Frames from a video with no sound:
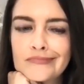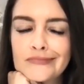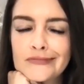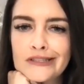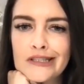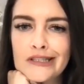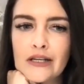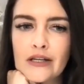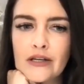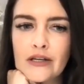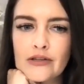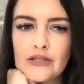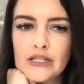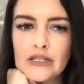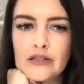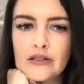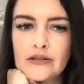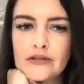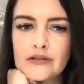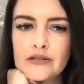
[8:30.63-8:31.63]
I think you
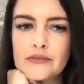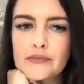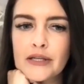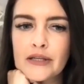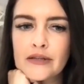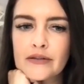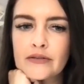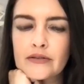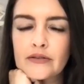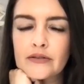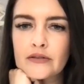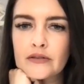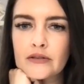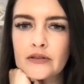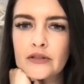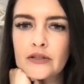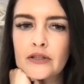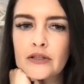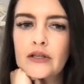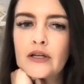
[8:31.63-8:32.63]
didn't lose me.
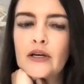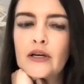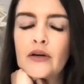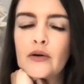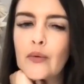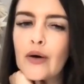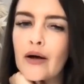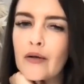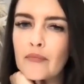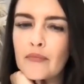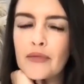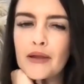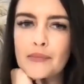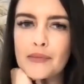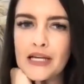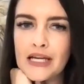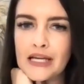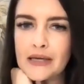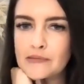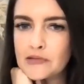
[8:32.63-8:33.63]
Well, let
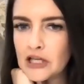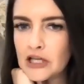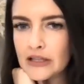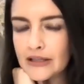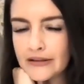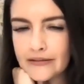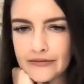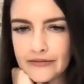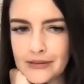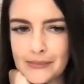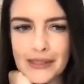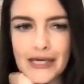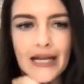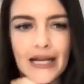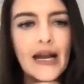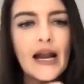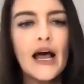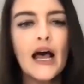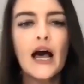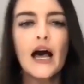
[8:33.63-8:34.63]
me keep talking for a minute.
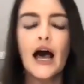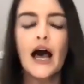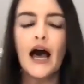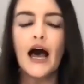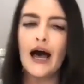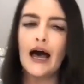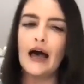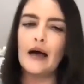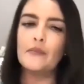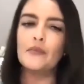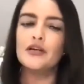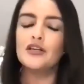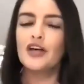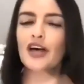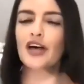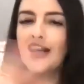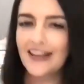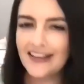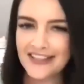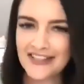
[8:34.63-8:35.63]

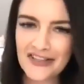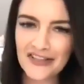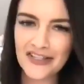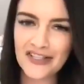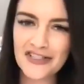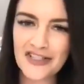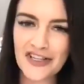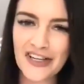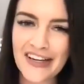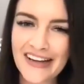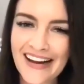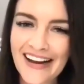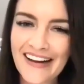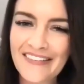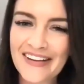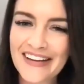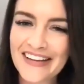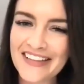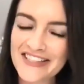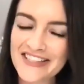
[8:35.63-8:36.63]
So the journey I
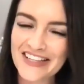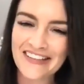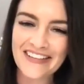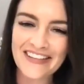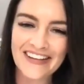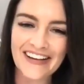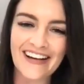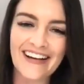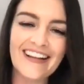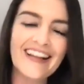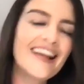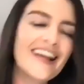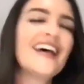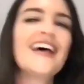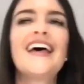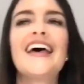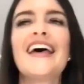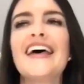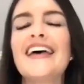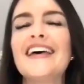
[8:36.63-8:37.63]
want to share with y'all
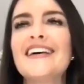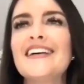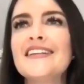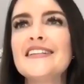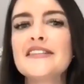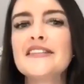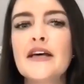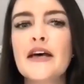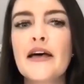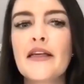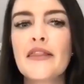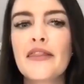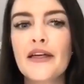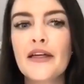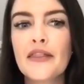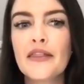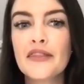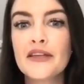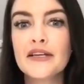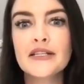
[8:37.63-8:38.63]
is
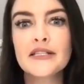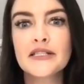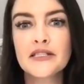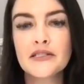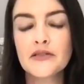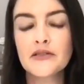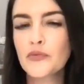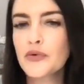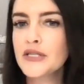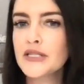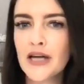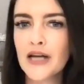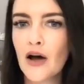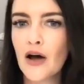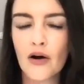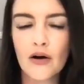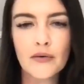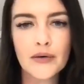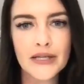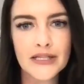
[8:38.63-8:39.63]
that this was
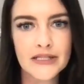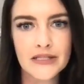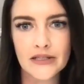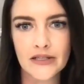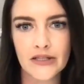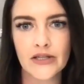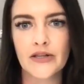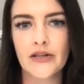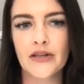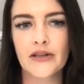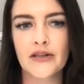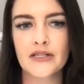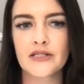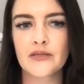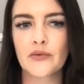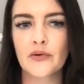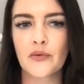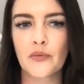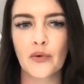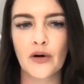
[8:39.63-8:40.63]
not always clear that this
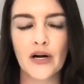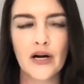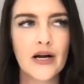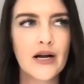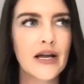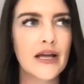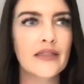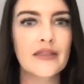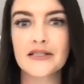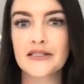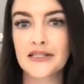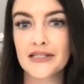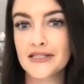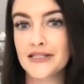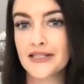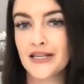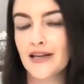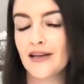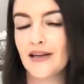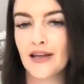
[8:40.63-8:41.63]
would work. And this has
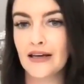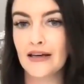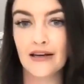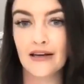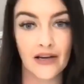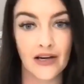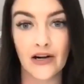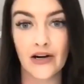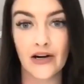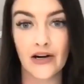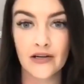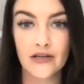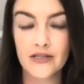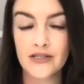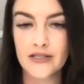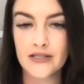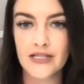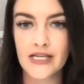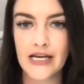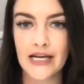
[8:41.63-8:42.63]
taken
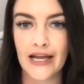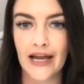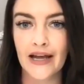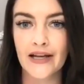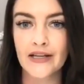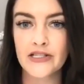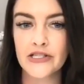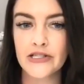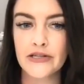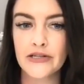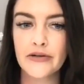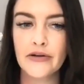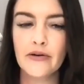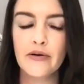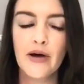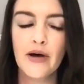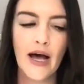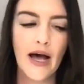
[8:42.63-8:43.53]
years to get to.